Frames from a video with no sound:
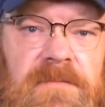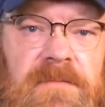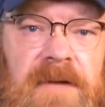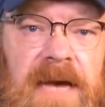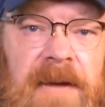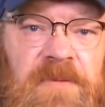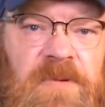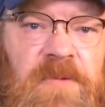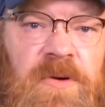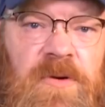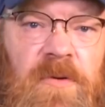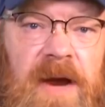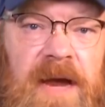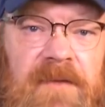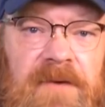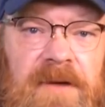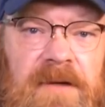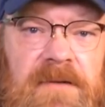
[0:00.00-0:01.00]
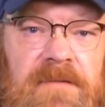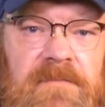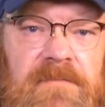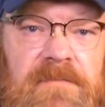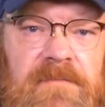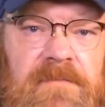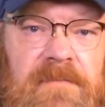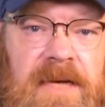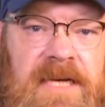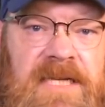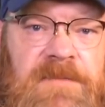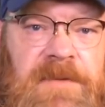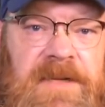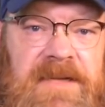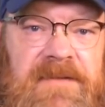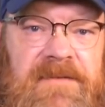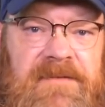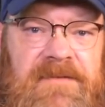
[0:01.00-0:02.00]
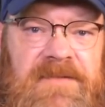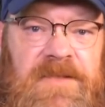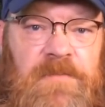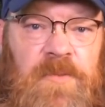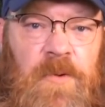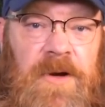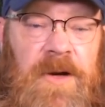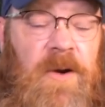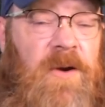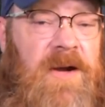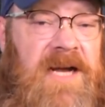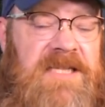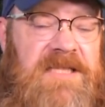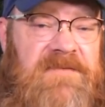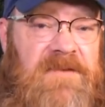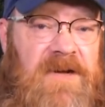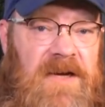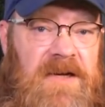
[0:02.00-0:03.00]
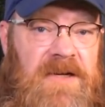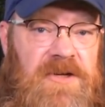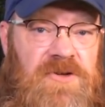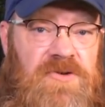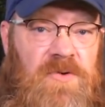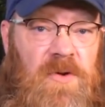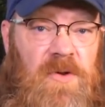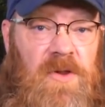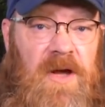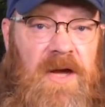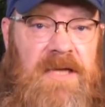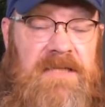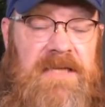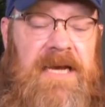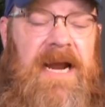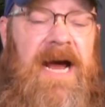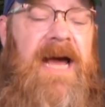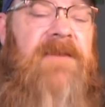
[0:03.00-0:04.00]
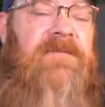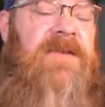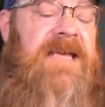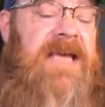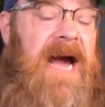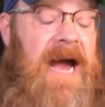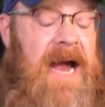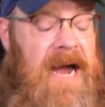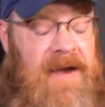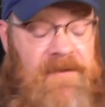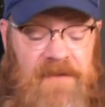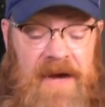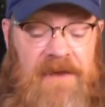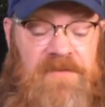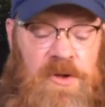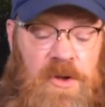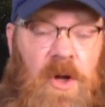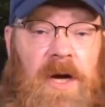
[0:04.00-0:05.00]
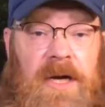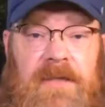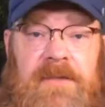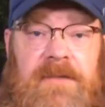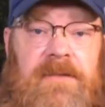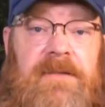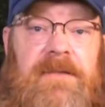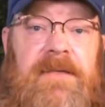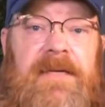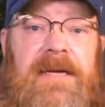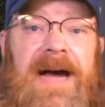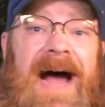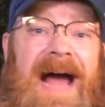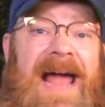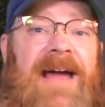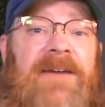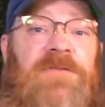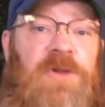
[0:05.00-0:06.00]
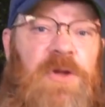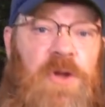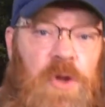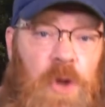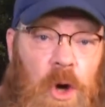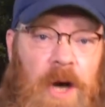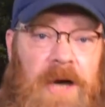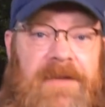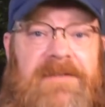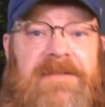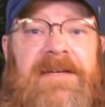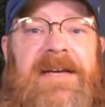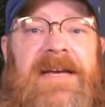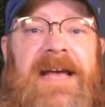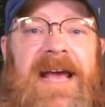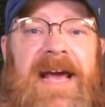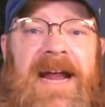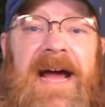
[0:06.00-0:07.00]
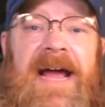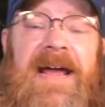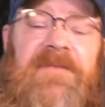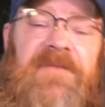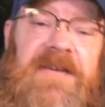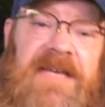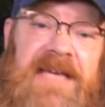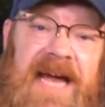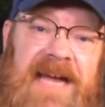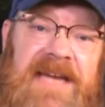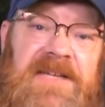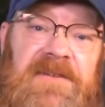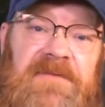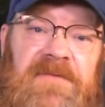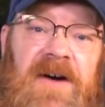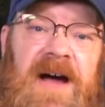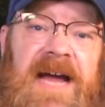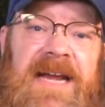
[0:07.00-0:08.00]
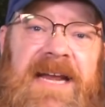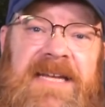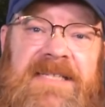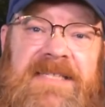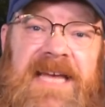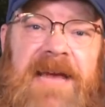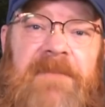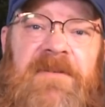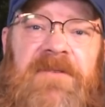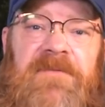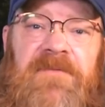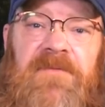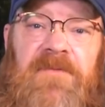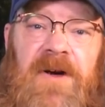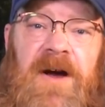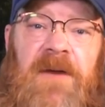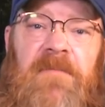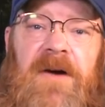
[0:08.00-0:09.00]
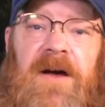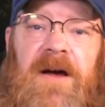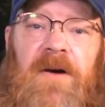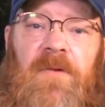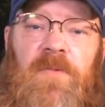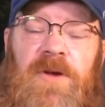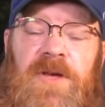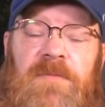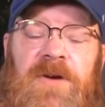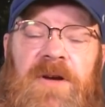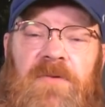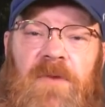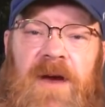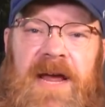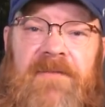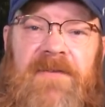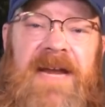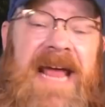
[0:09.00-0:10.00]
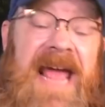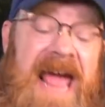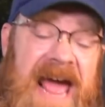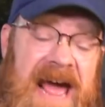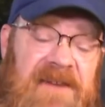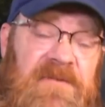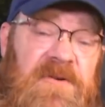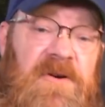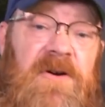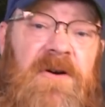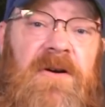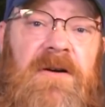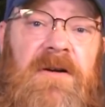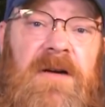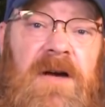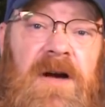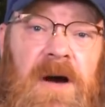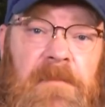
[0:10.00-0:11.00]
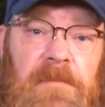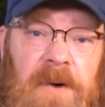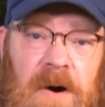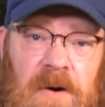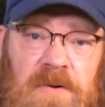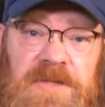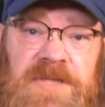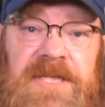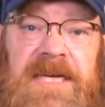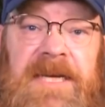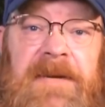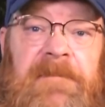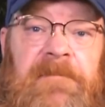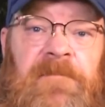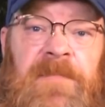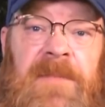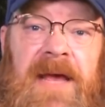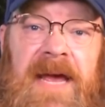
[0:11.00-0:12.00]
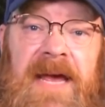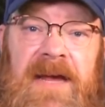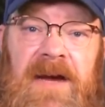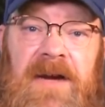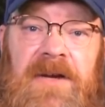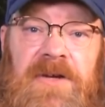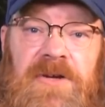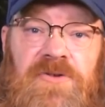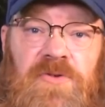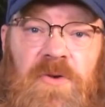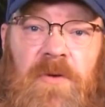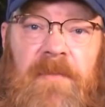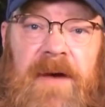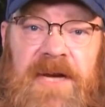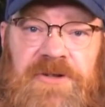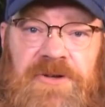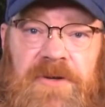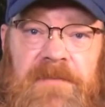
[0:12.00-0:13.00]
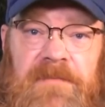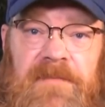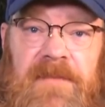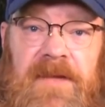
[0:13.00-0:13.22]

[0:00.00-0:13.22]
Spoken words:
Admiral McRaven has been supporting all kinds of gun control laws. And I've looked, and I have yet to find a statement from William McRaven ever opposing a gun control measure.